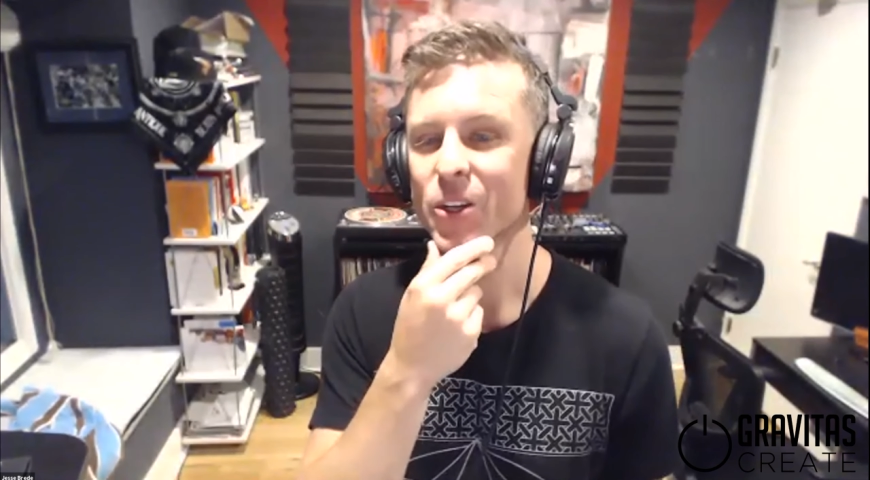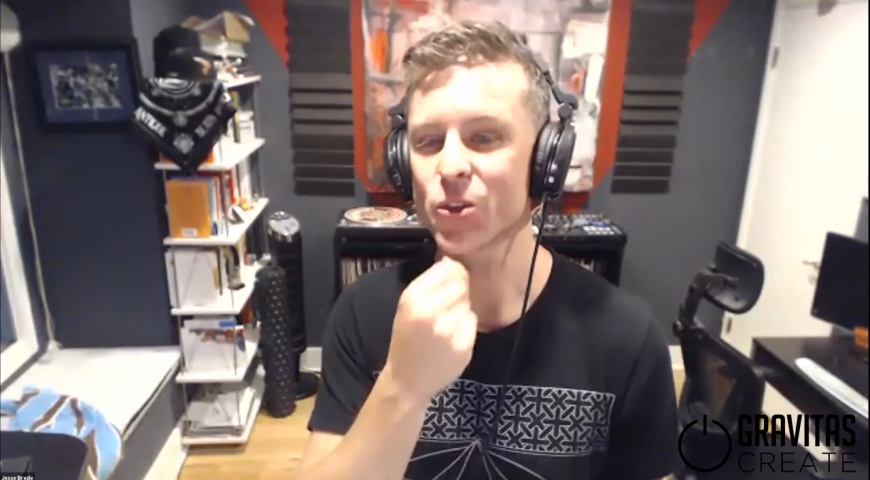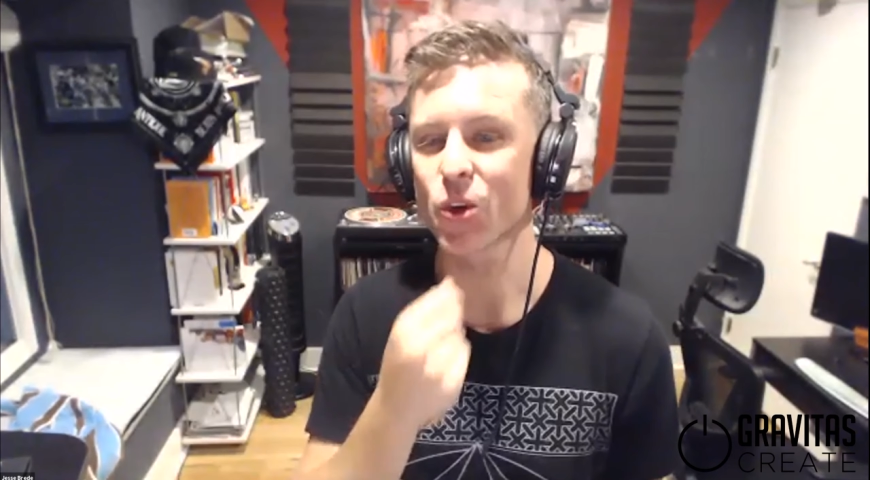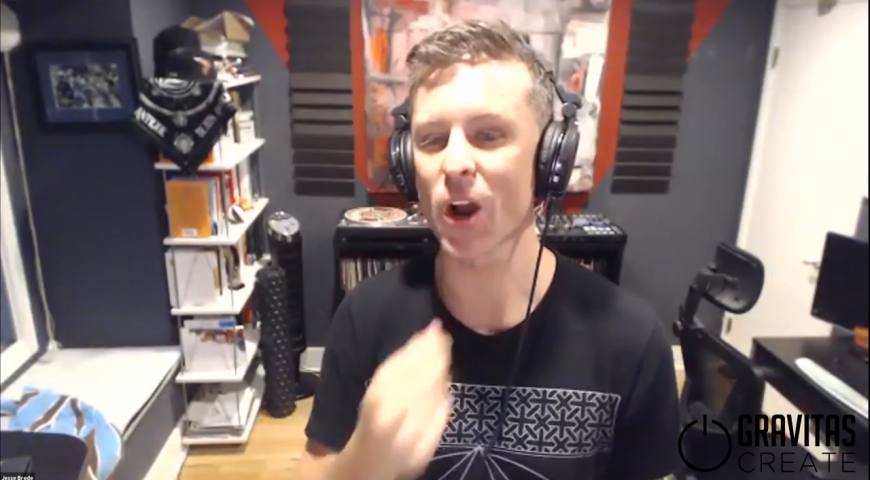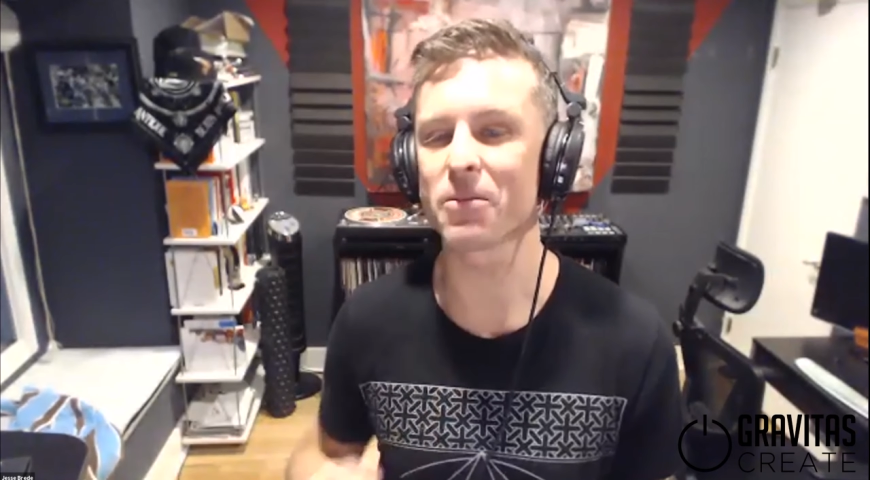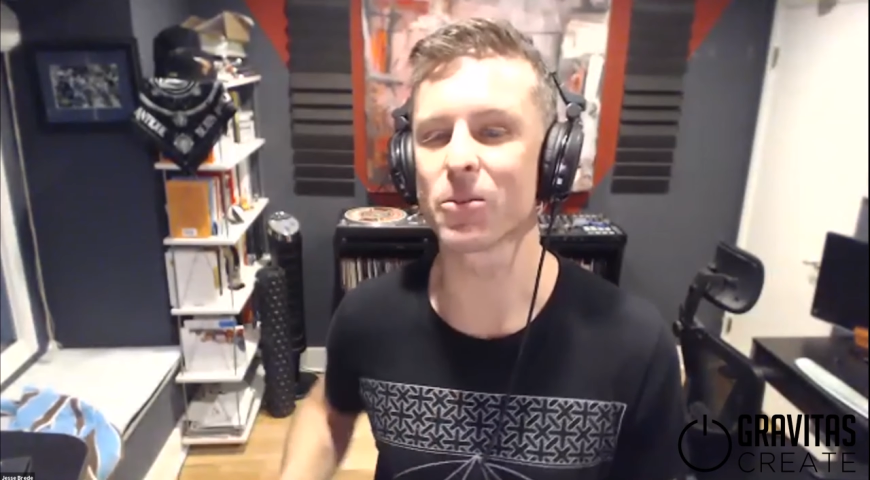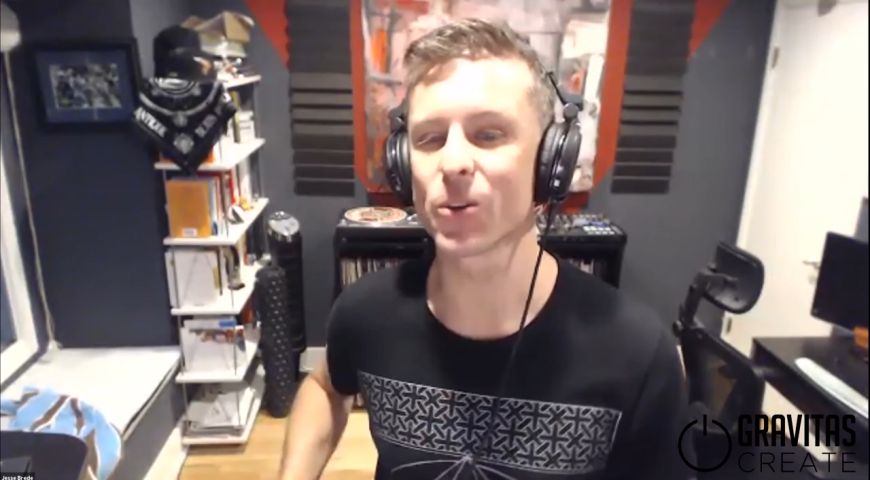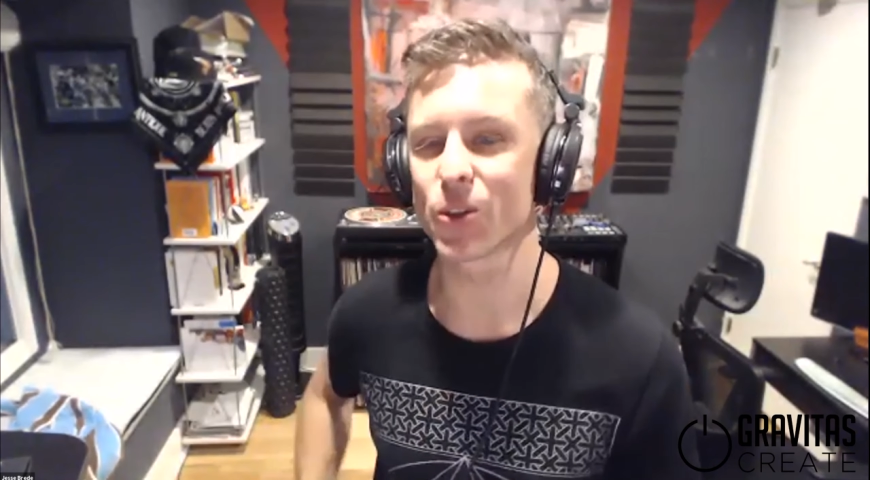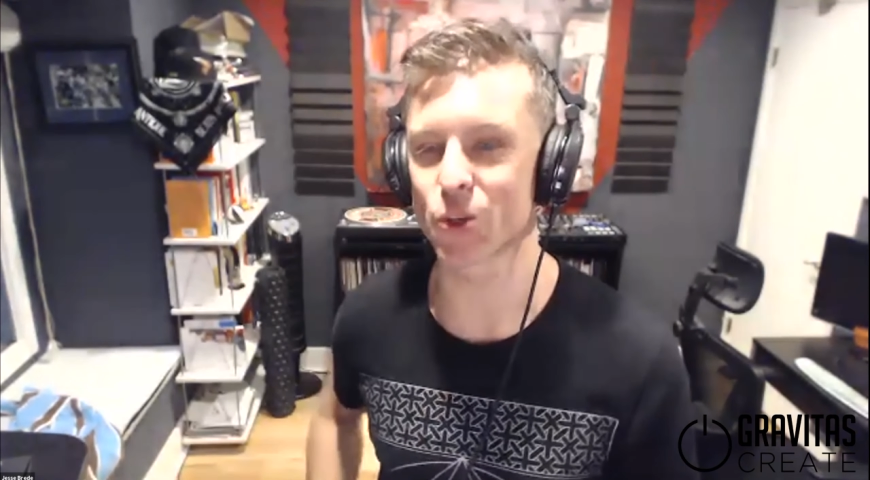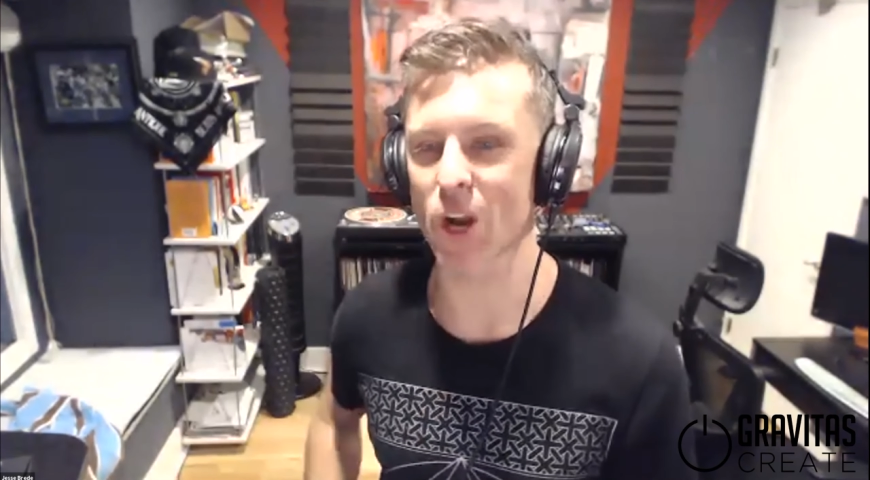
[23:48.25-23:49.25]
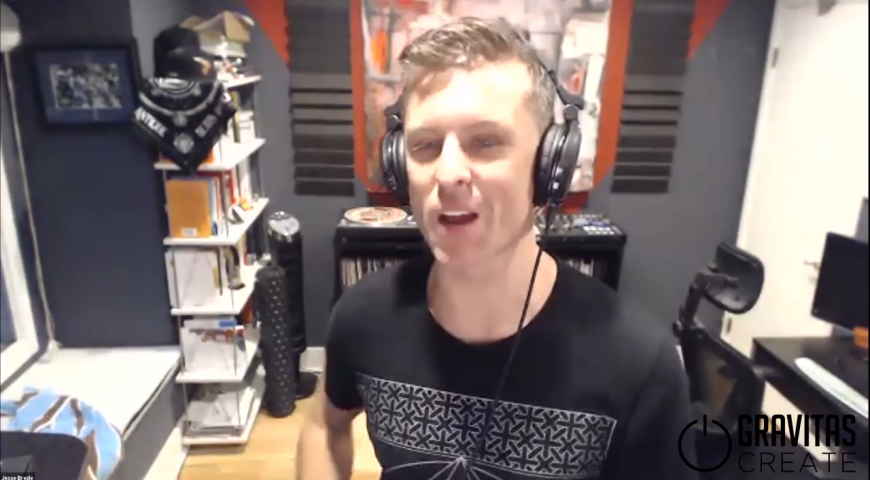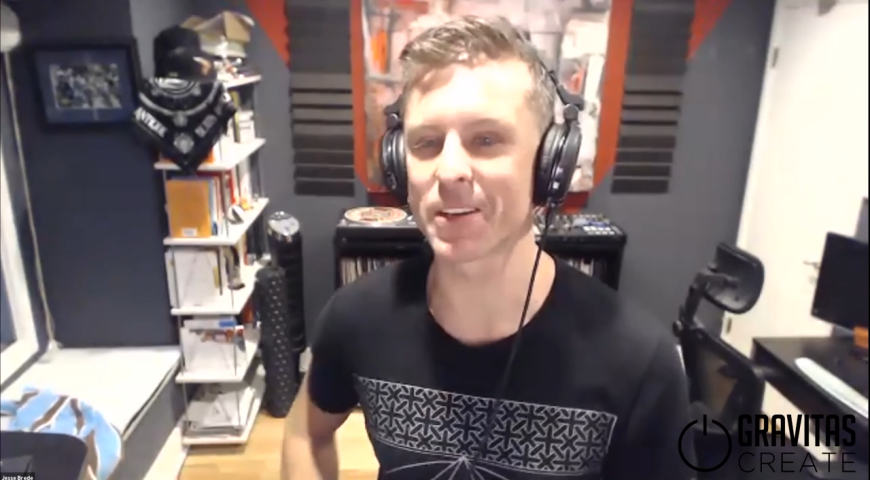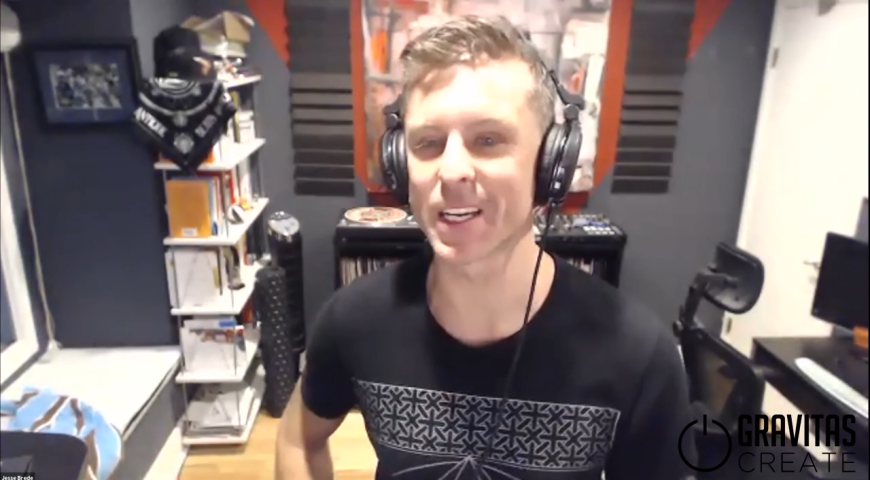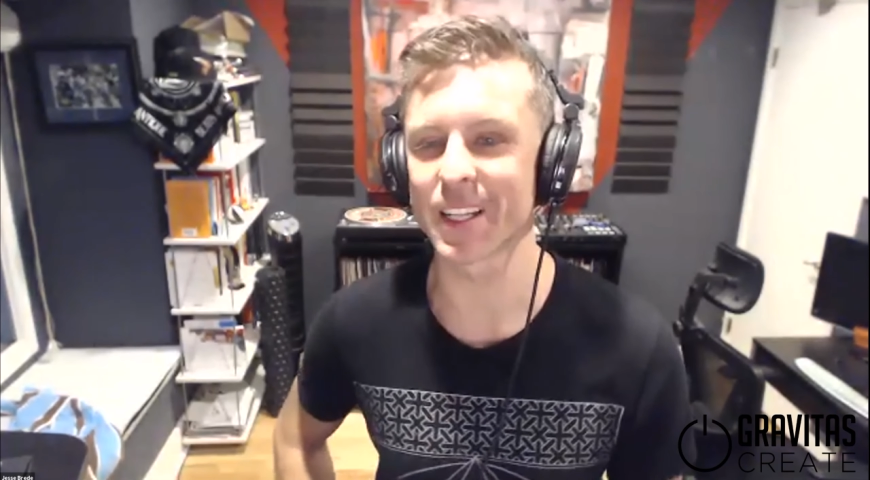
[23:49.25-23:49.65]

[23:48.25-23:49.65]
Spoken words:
Drive It